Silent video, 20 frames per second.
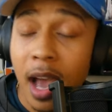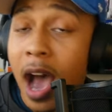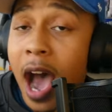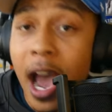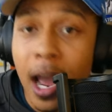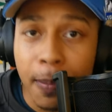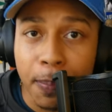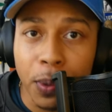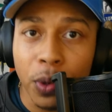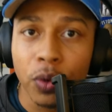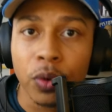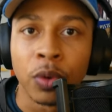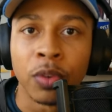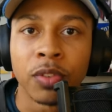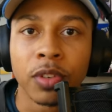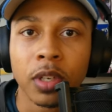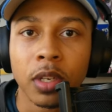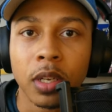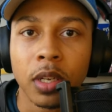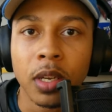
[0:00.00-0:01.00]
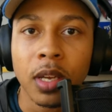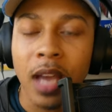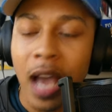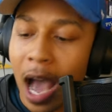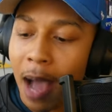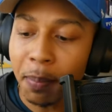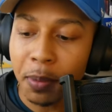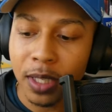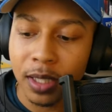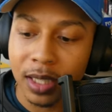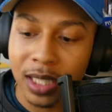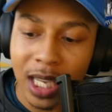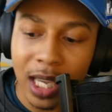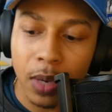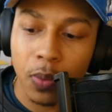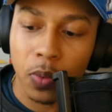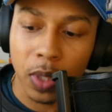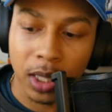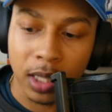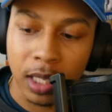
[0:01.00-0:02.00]
I approve. I'm
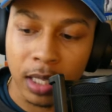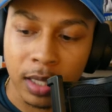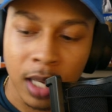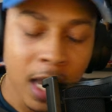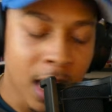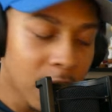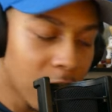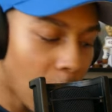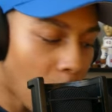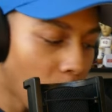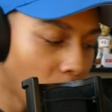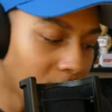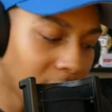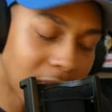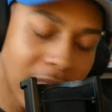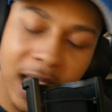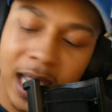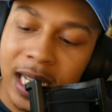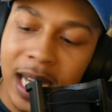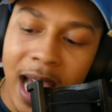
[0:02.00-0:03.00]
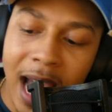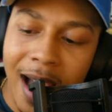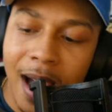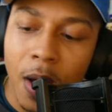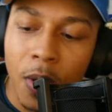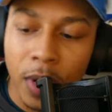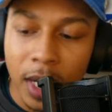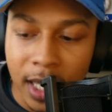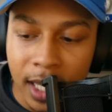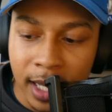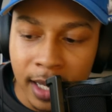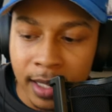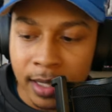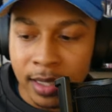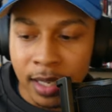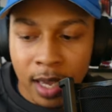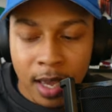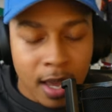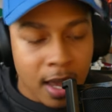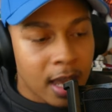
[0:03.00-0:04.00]
content with this. The only thing now
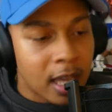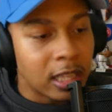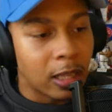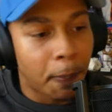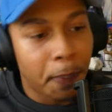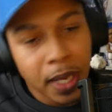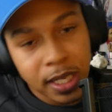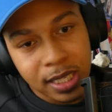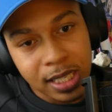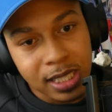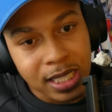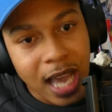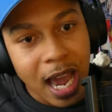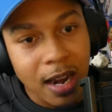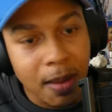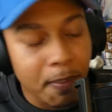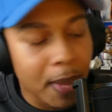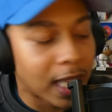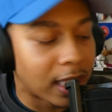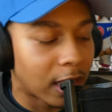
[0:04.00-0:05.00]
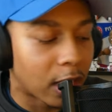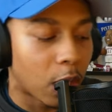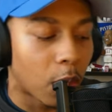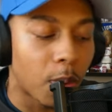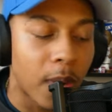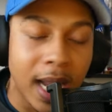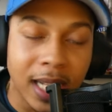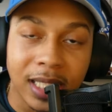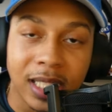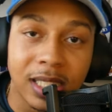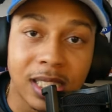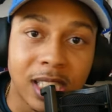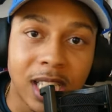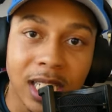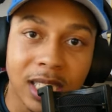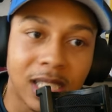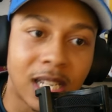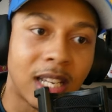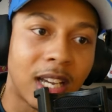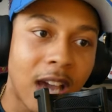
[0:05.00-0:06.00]
is the Pistons got to make the correct
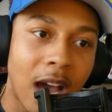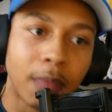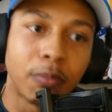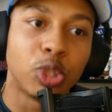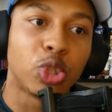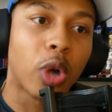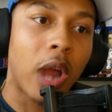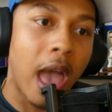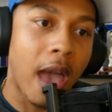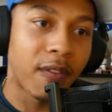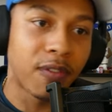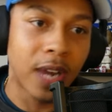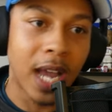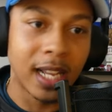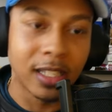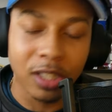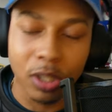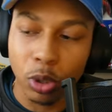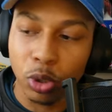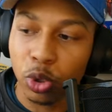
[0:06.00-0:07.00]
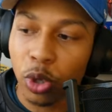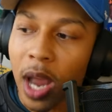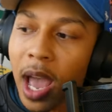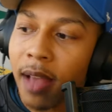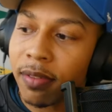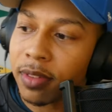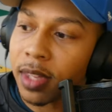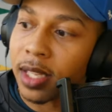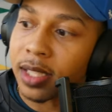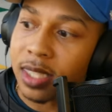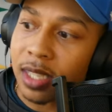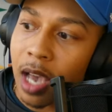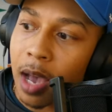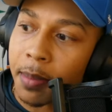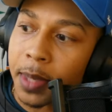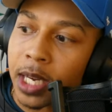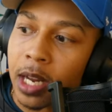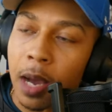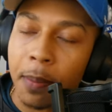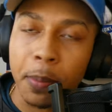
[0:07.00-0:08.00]
decision come draft night. So draft is
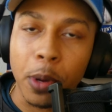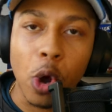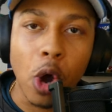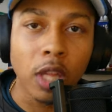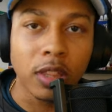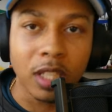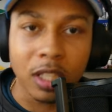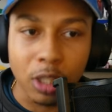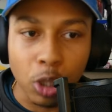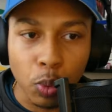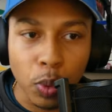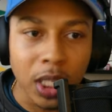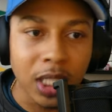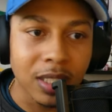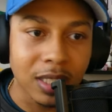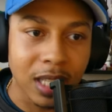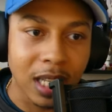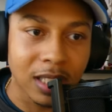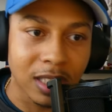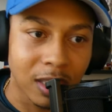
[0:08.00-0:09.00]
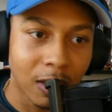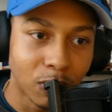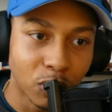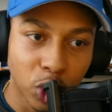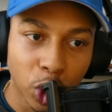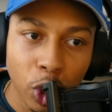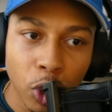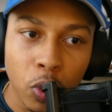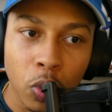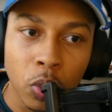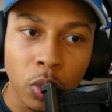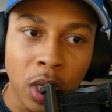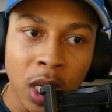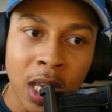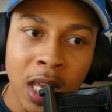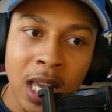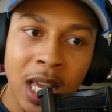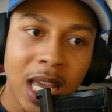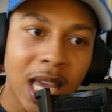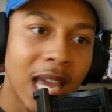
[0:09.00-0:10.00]
coming up on the twenty-sixth of June.
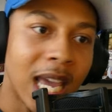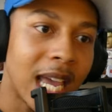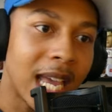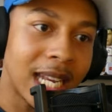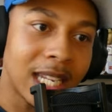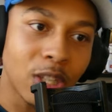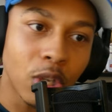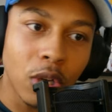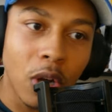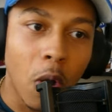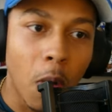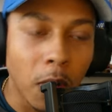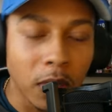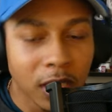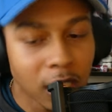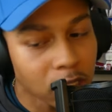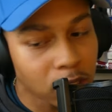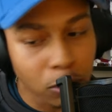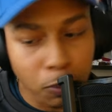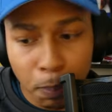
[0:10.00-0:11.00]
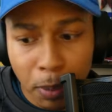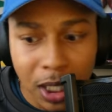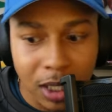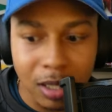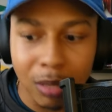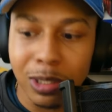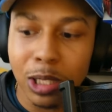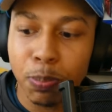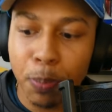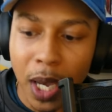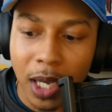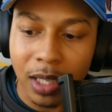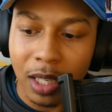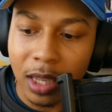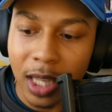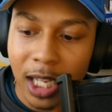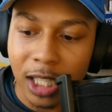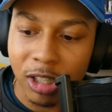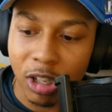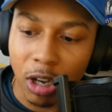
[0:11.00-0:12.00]
And, you know, there's been some
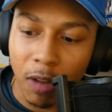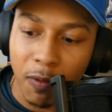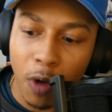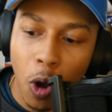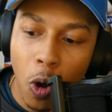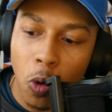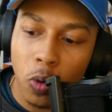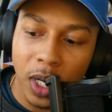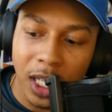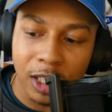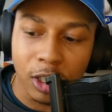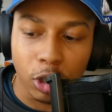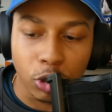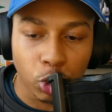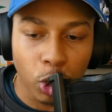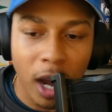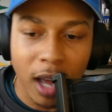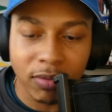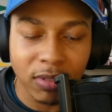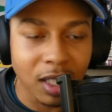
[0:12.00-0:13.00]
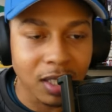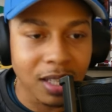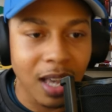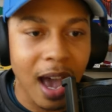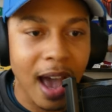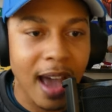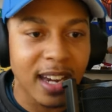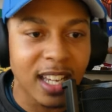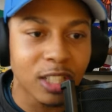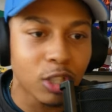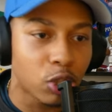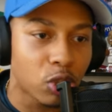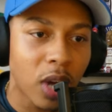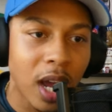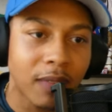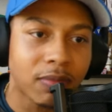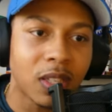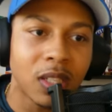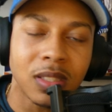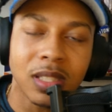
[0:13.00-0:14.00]
speculation of, oh, they should draft this guy. They should
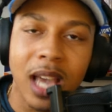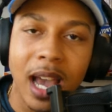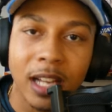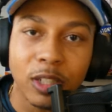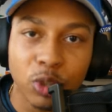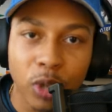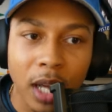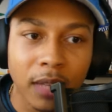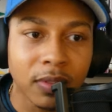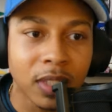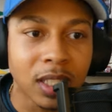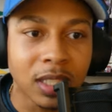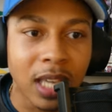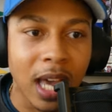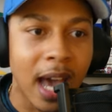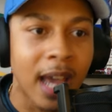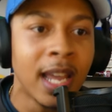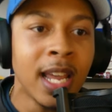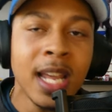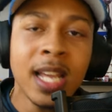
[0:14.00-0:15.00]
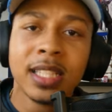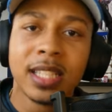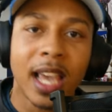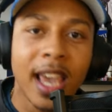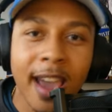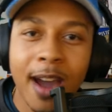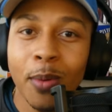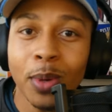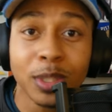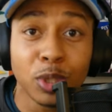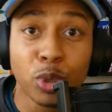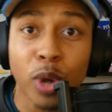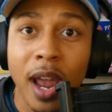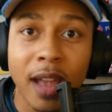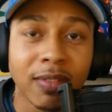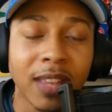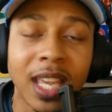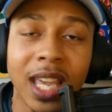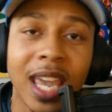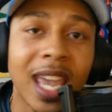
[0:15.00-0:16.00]
draft this guy, draft this guy. To hell with
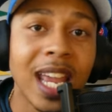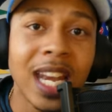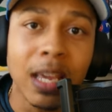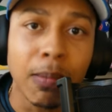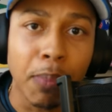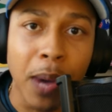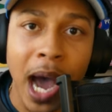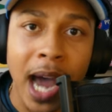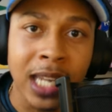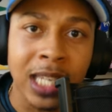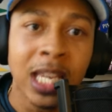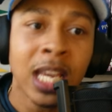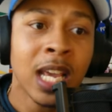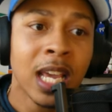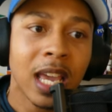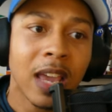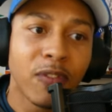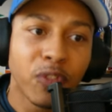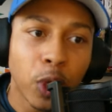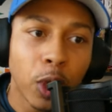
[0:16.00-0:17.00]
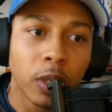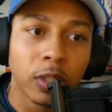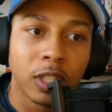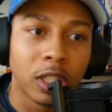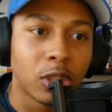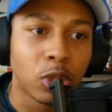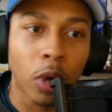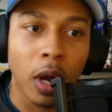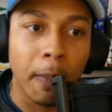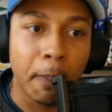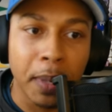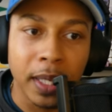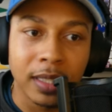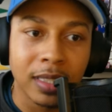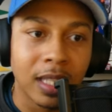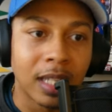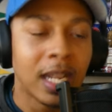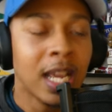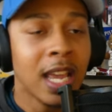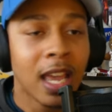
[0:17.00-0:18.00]
drafting anybody if you're a Detroit
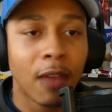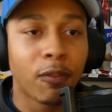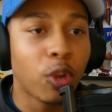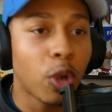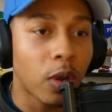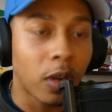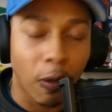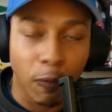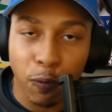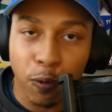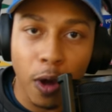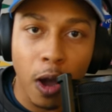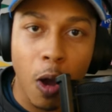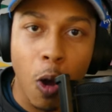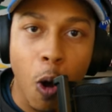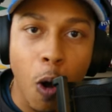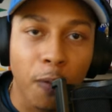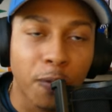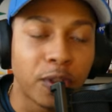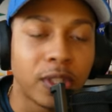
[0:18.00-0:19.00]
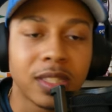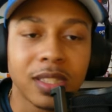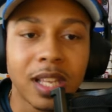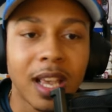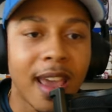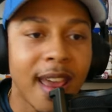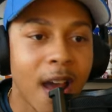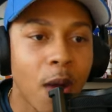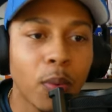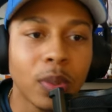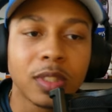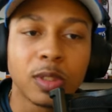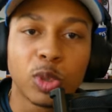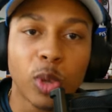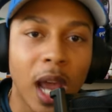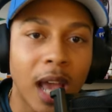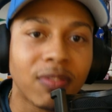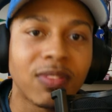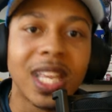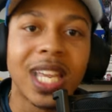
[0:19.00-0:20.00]
Piston. If you're in the front office, to hell with
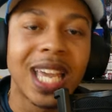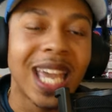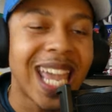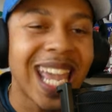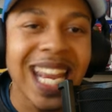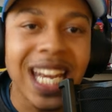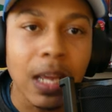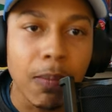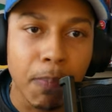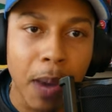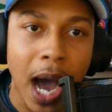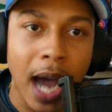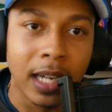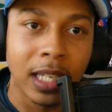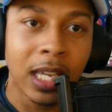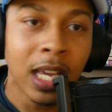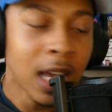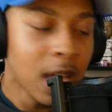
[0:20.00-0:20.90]
drafting anybody.